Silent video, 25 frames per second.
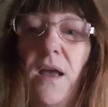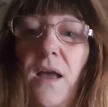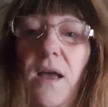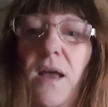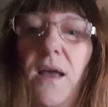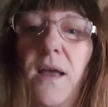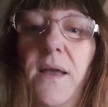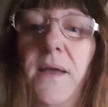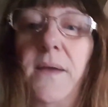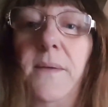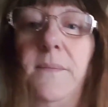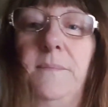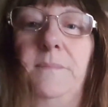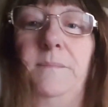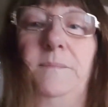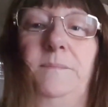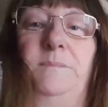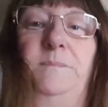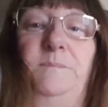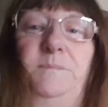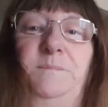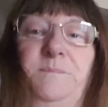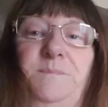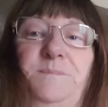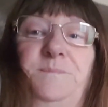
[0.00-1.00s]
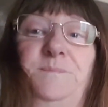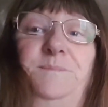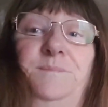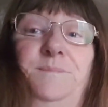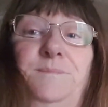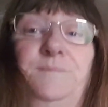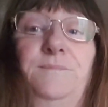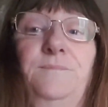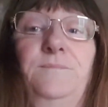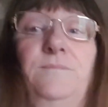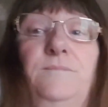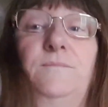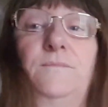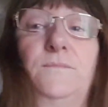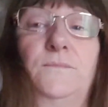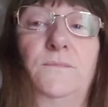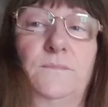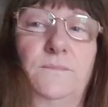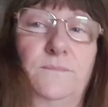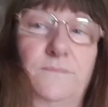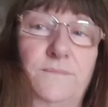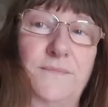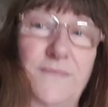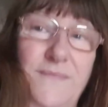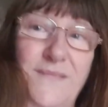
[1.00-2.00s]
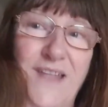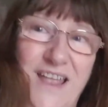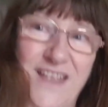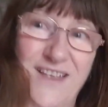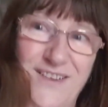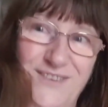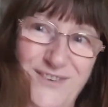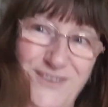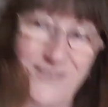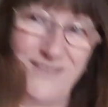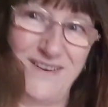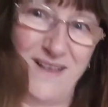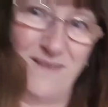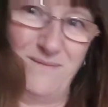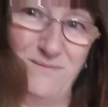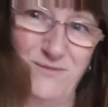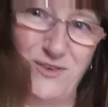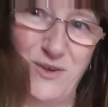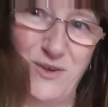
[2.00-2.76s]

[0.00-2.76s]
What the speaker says: Sorry, I'm